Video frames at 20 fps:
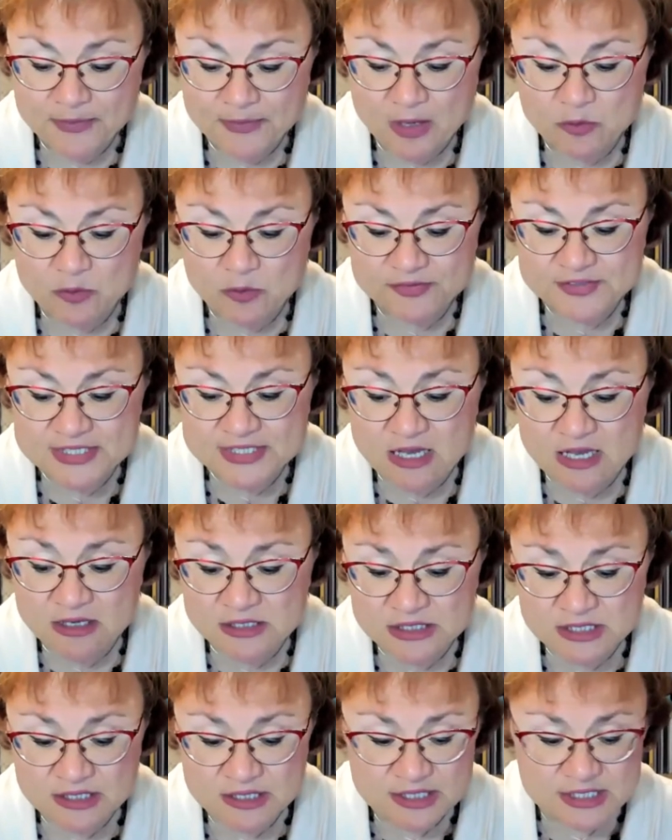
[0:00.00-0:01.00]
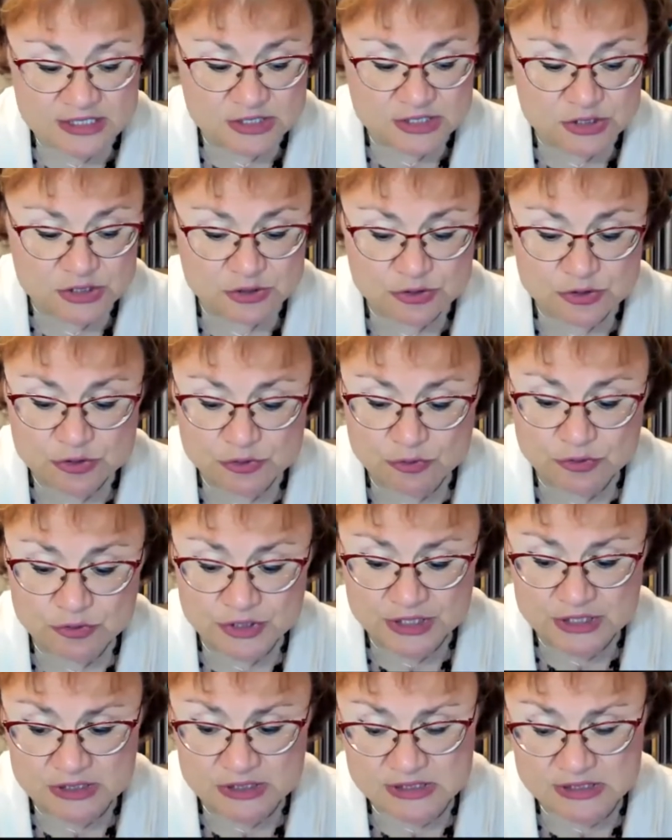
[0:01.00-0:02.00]
we've started these
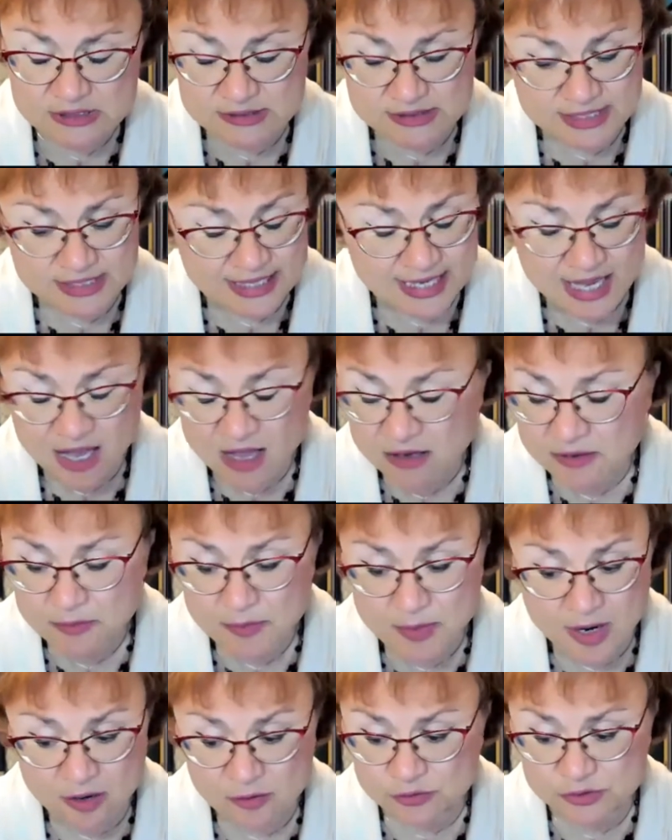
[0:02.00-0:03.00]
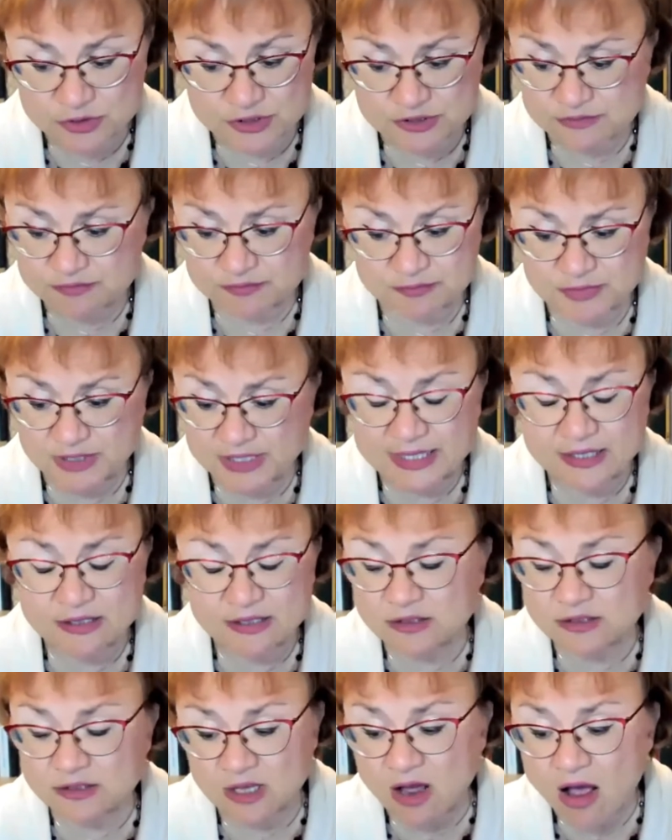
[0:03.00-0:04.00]
tutorials, about a year
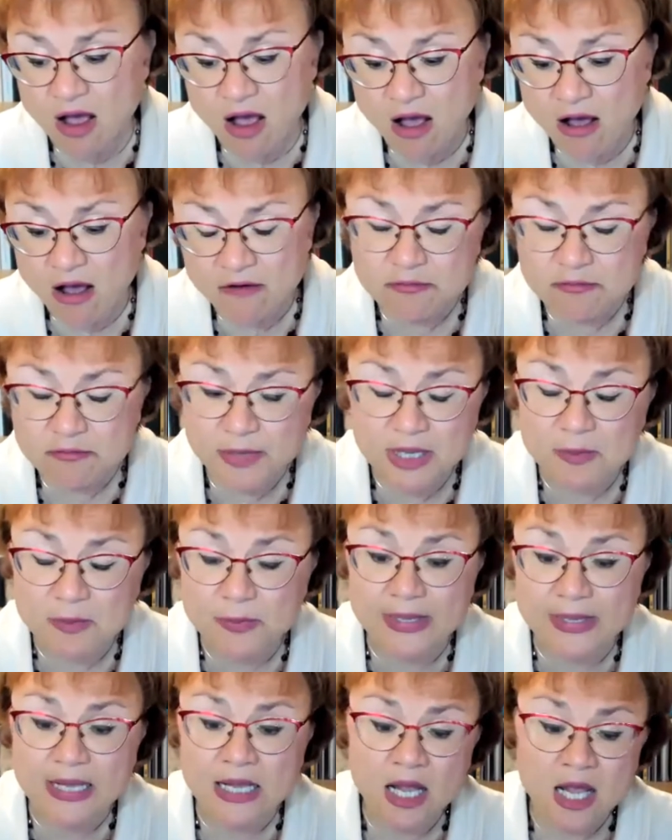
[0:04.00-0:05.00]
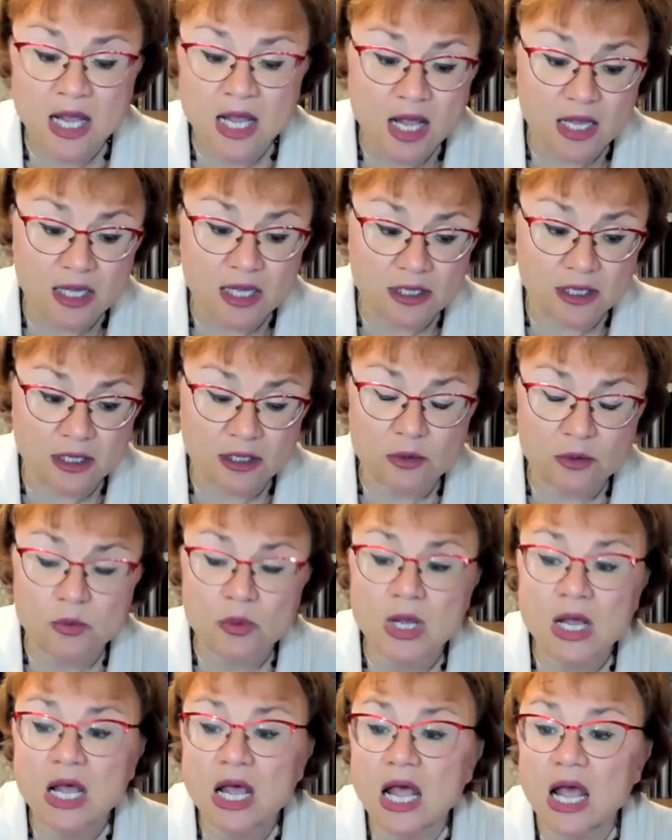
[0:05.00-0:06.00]
and a half maybe ago,
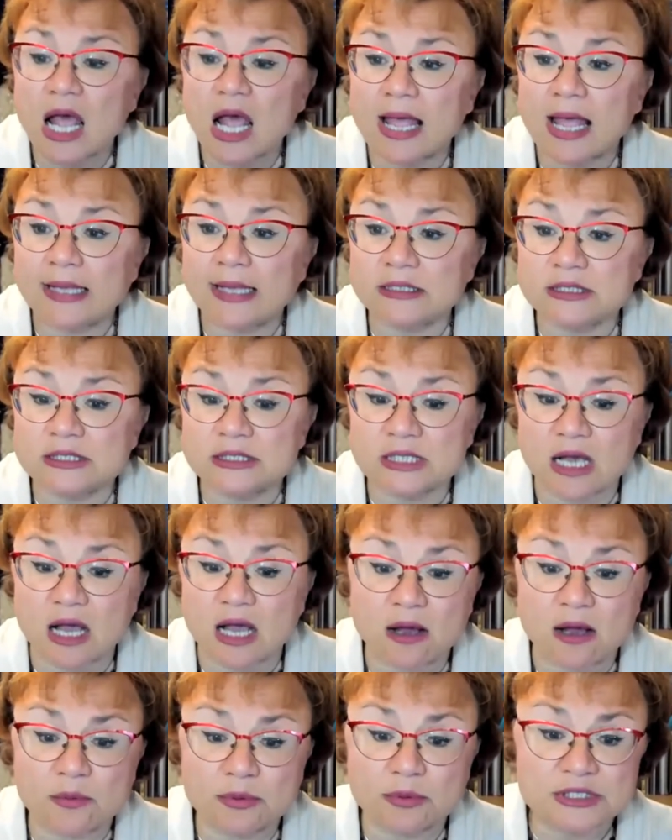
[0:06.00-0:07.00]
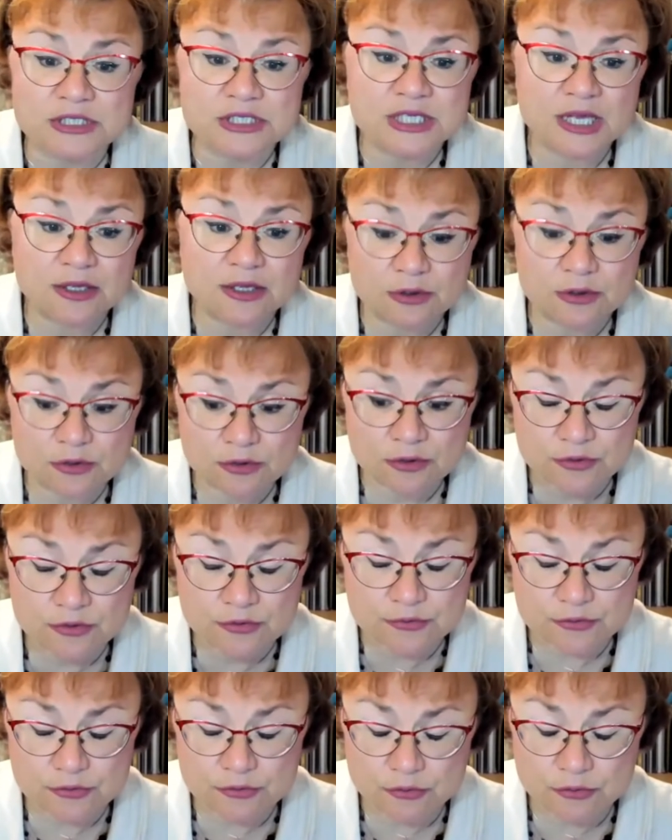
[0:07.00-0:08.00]
and I will take you
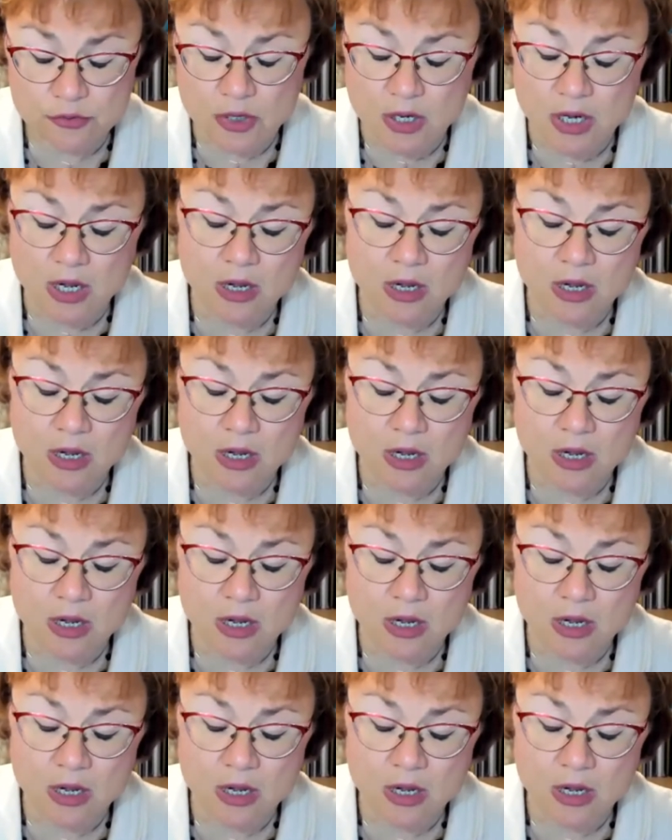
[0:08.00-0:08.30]
through